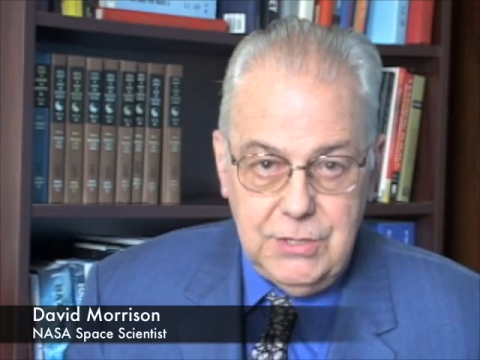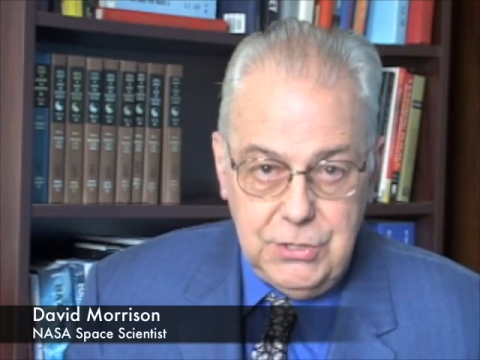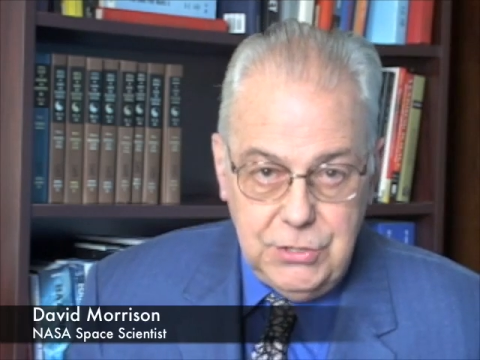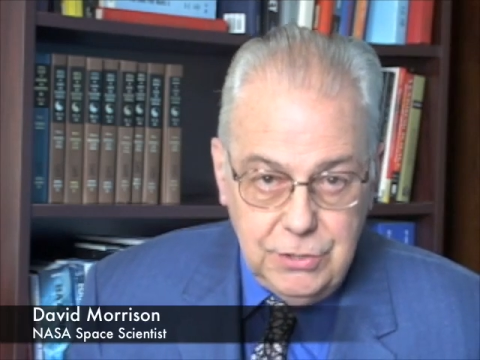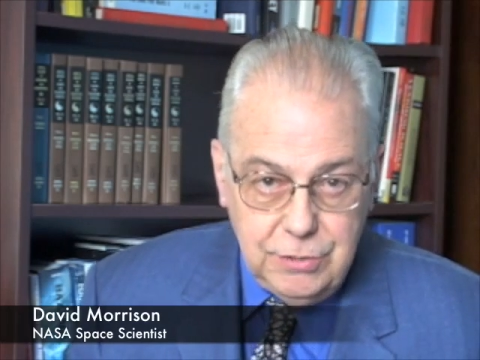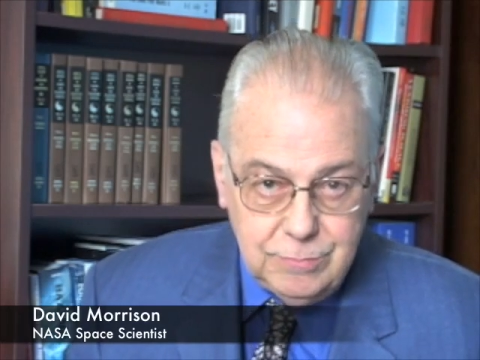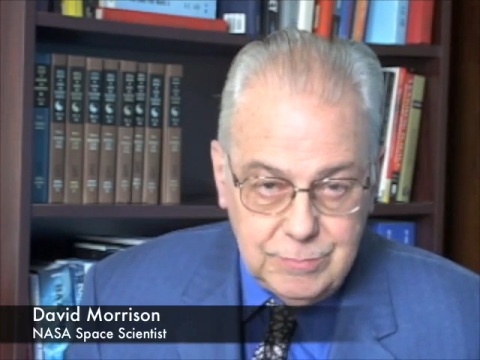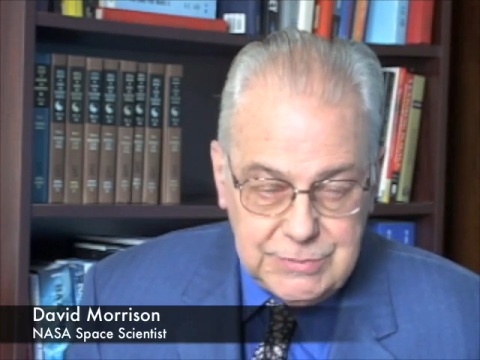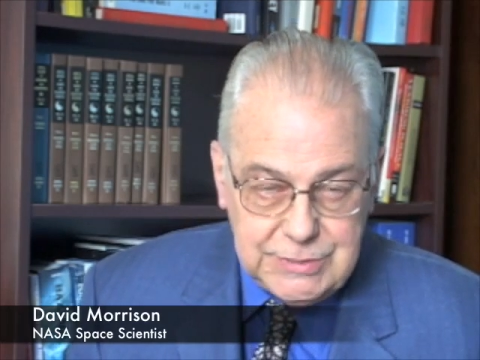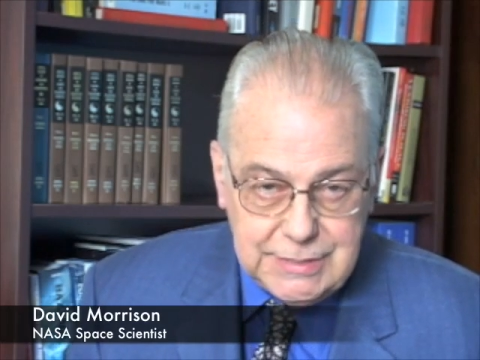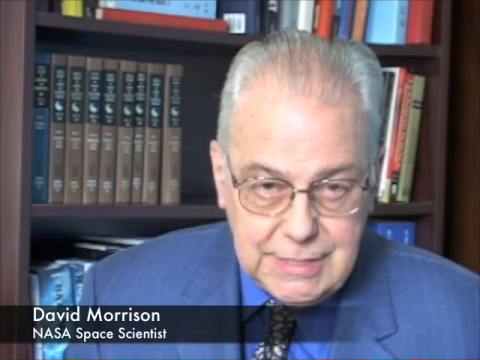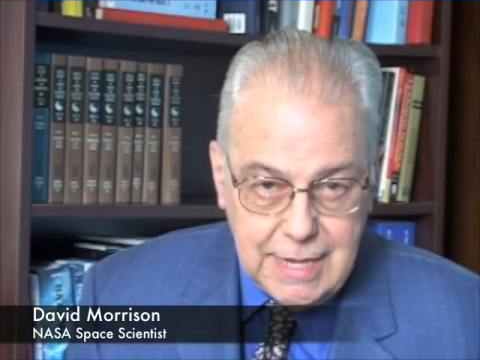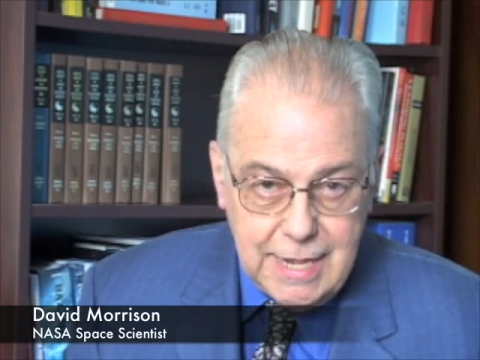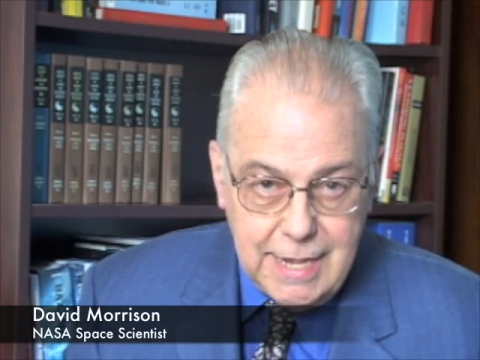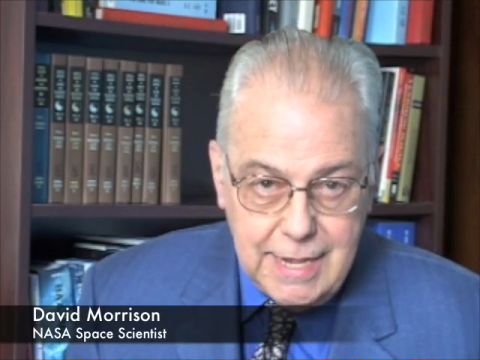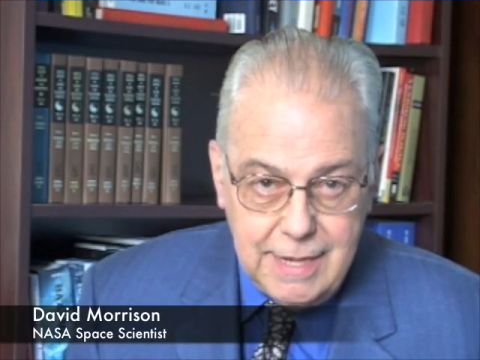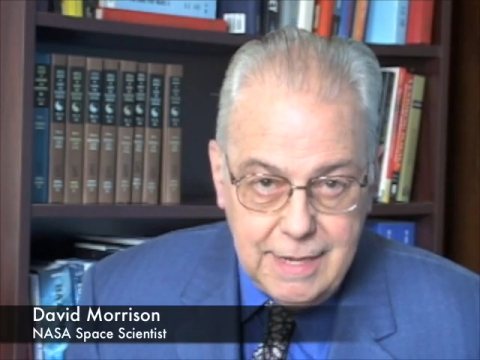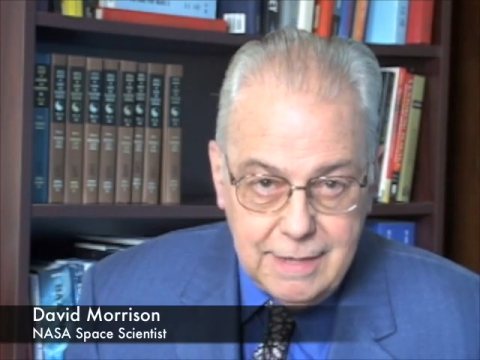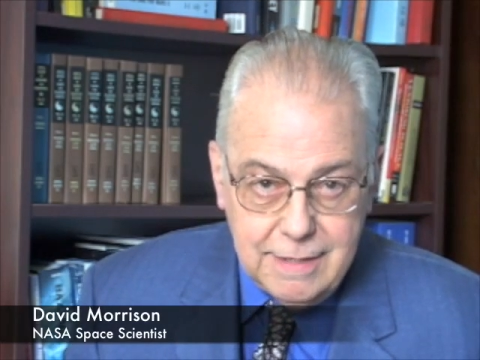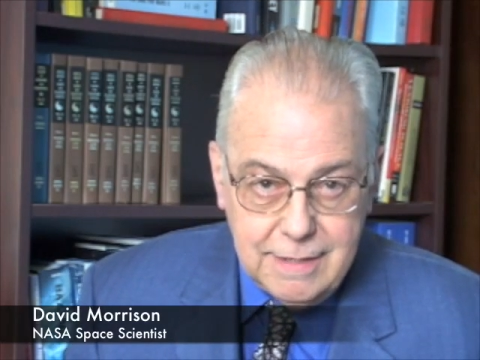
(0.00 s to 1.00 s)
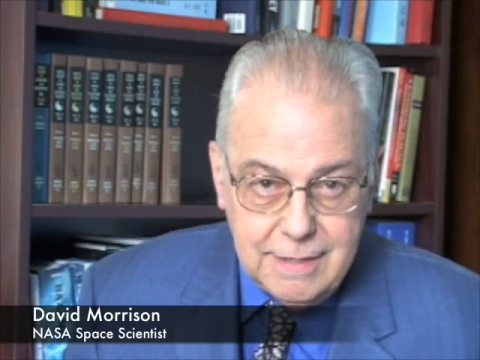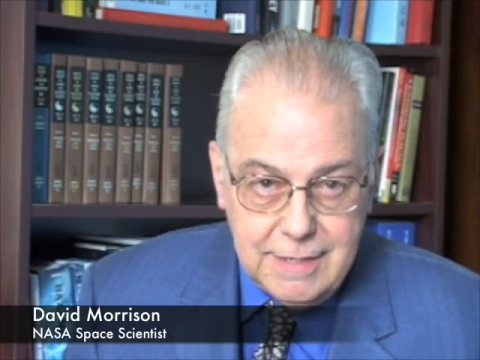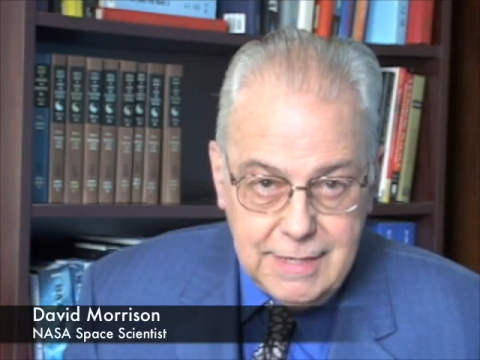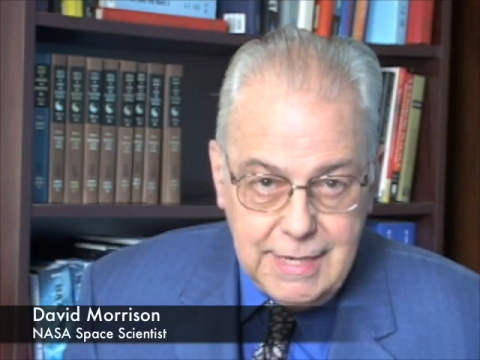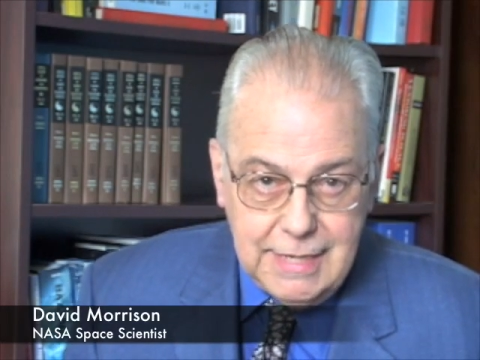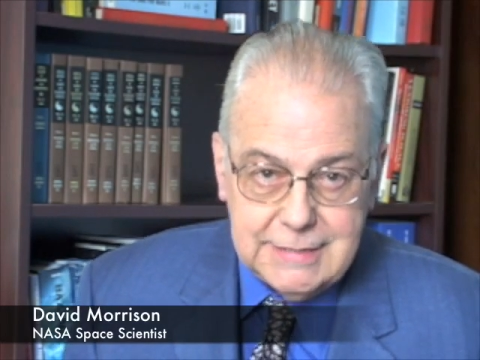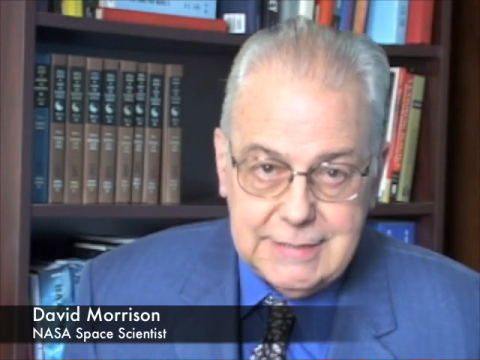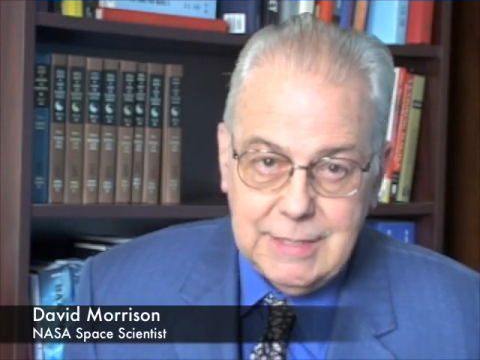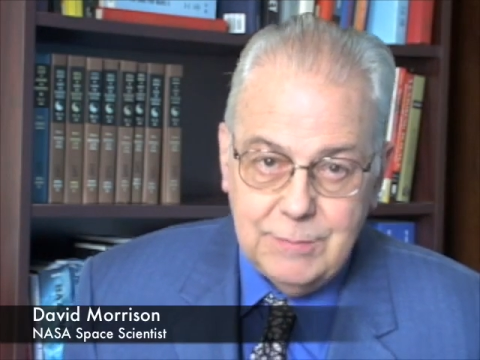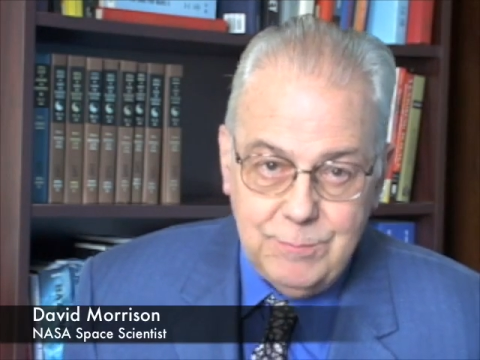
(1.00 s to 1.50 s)
doomsday
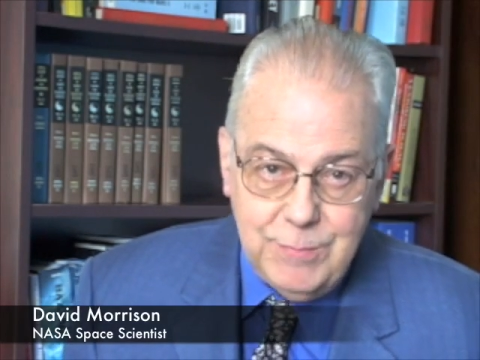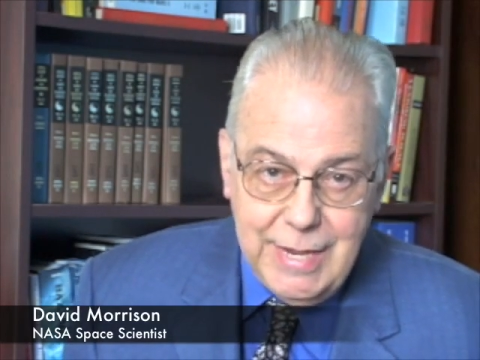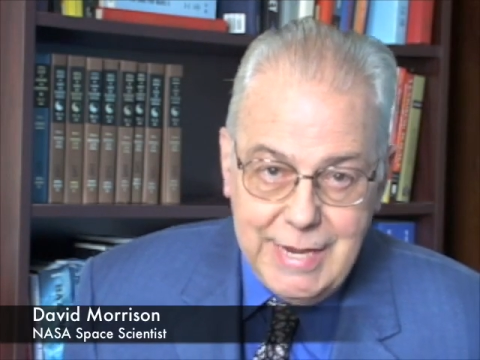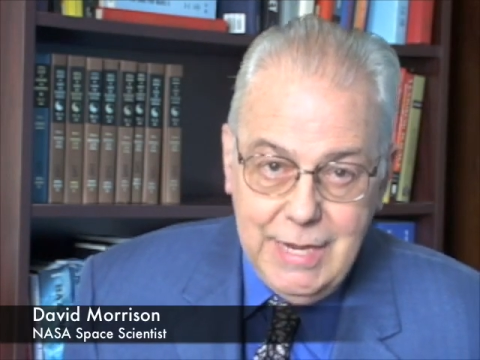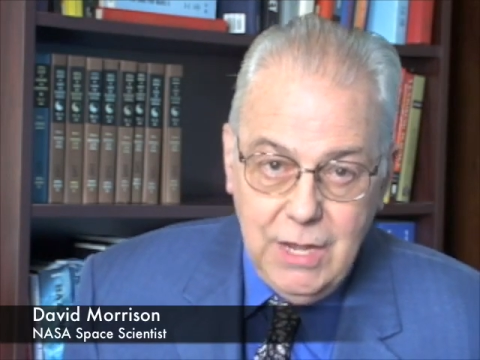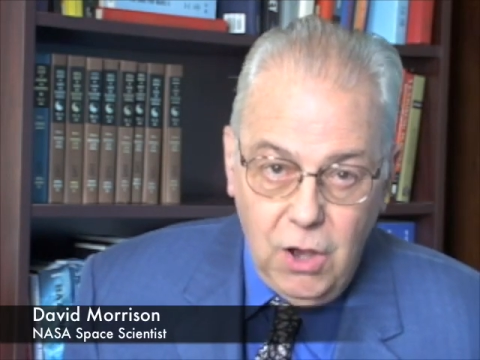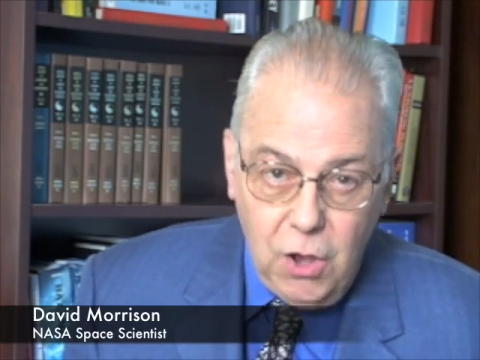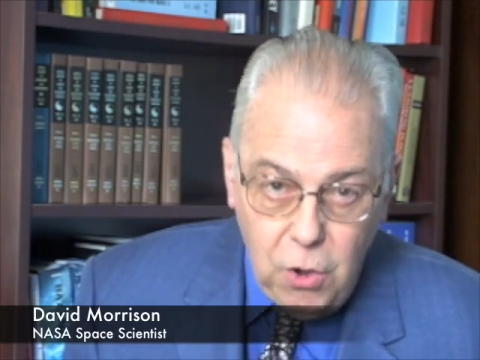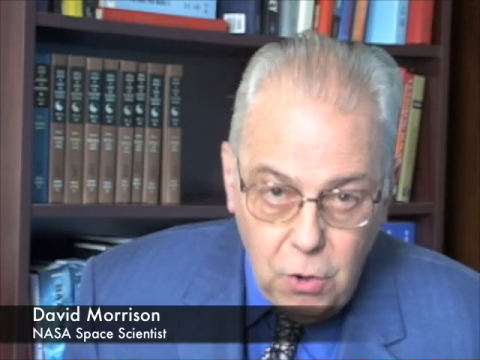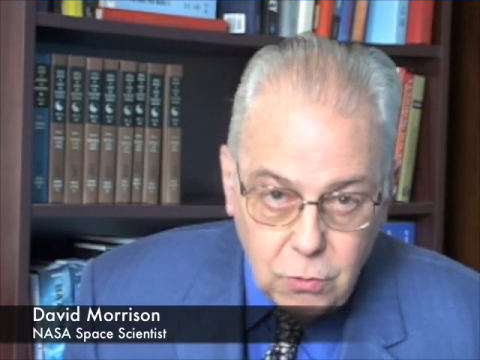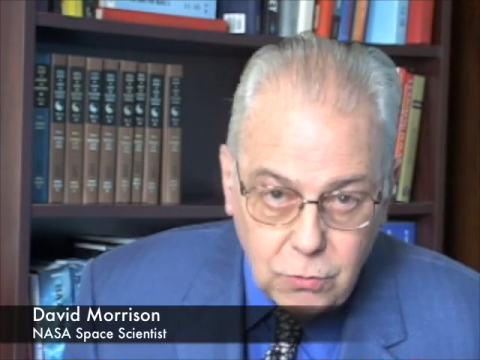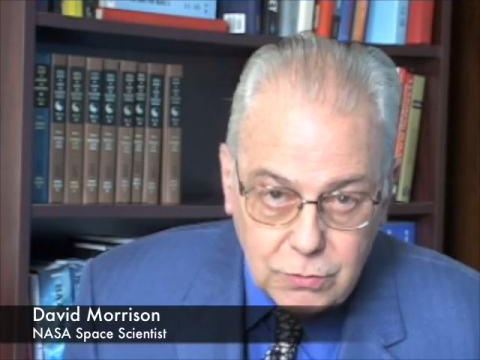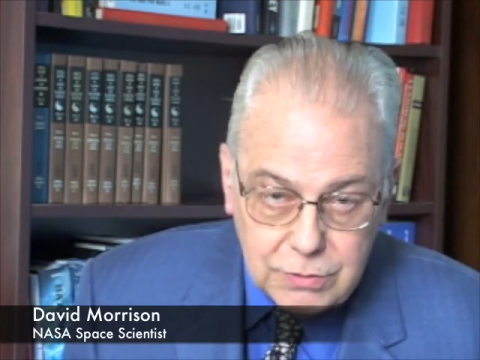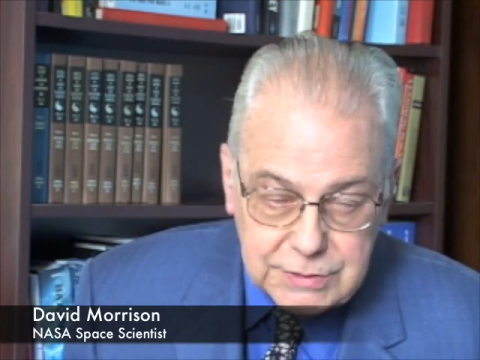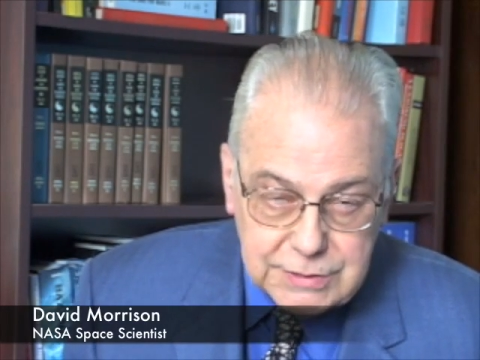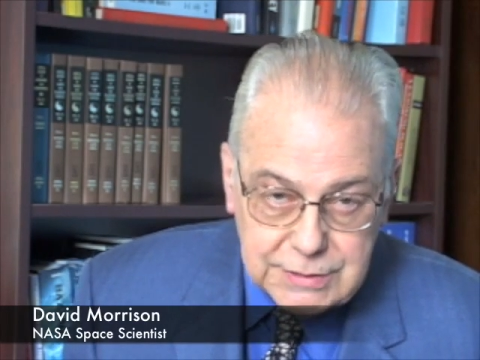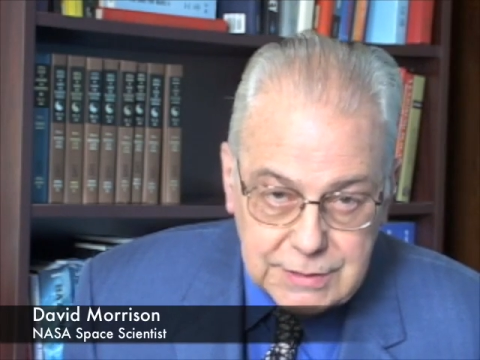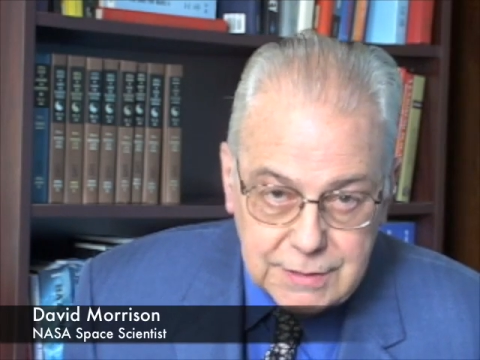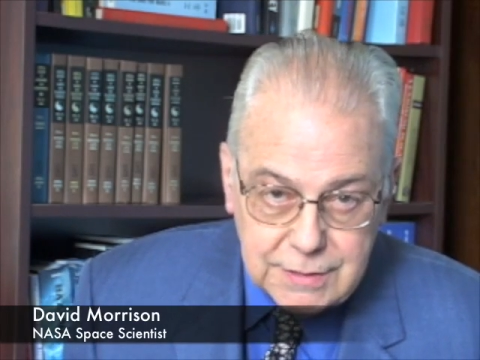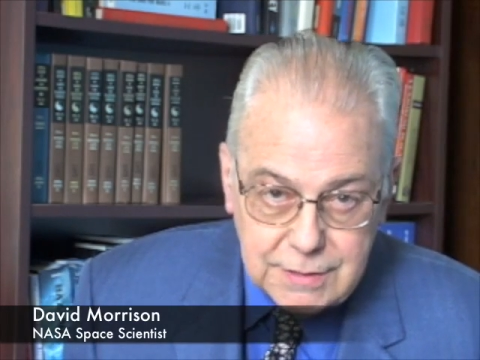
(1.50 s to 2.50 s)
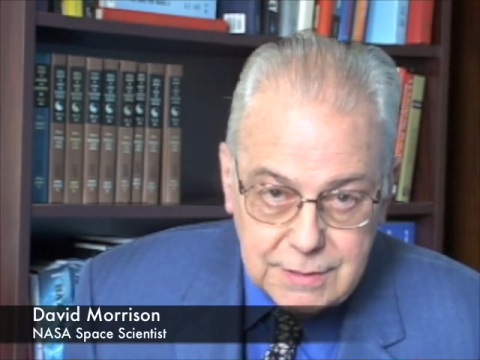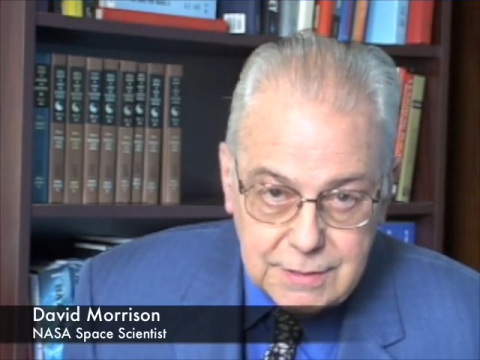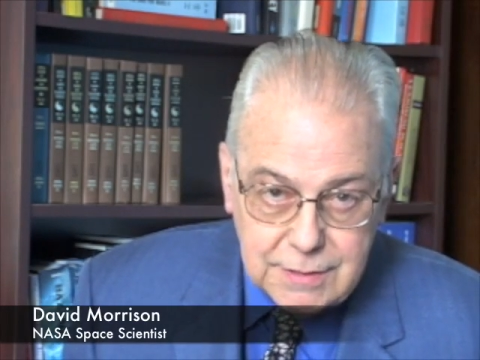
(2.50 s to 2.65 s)
is a big hoax